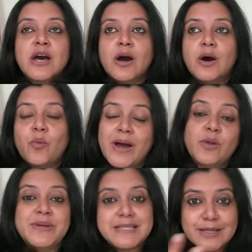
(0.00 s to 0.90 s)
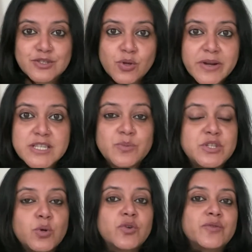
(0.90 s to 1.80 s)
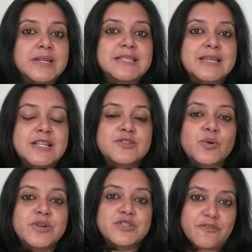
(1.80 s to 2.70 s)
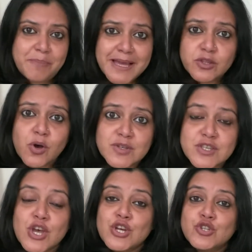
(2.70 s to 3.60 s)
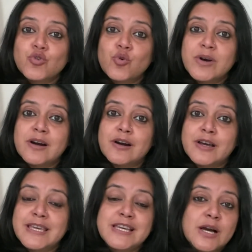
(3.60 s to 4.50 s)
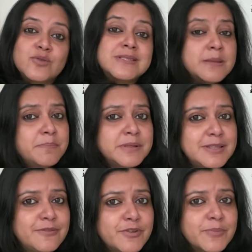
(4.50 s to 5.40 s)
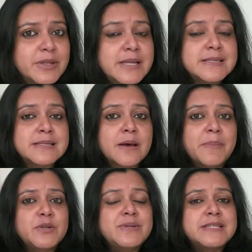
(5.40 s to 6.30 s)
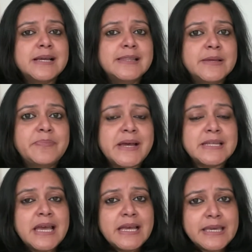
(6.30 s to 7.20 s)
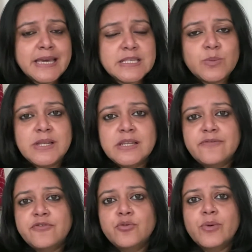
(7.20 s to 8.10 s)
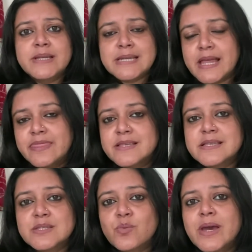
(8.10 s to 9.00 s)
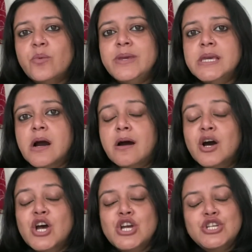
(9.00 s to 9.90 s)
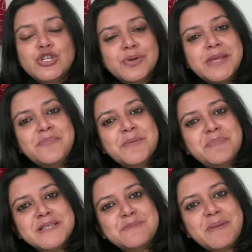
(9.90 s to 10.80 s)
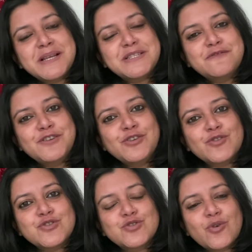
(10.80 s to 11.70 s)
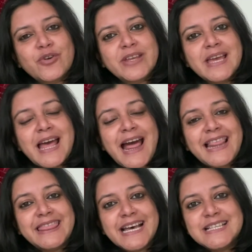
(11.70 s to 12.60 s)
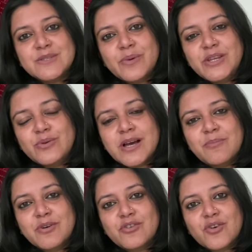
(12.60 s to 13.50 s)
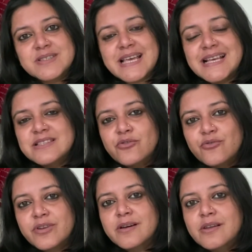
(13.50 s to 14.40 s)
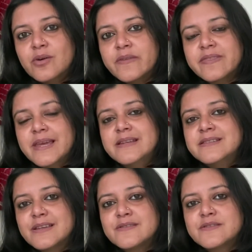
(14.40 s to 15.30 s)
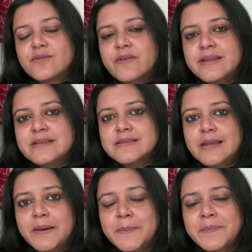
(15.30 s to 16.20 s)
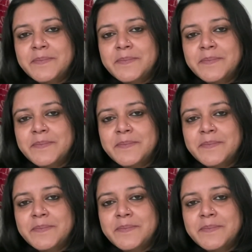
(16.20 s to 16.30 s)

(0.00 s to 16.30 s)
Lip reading: while we tell stories, we don't really tell stories of pathos to eke out sympathy from the listener, but we tell them that yes, we lived through it and this is where we are. Show them the perspective in your story, and that's when you come across as a real, authentic storyteller.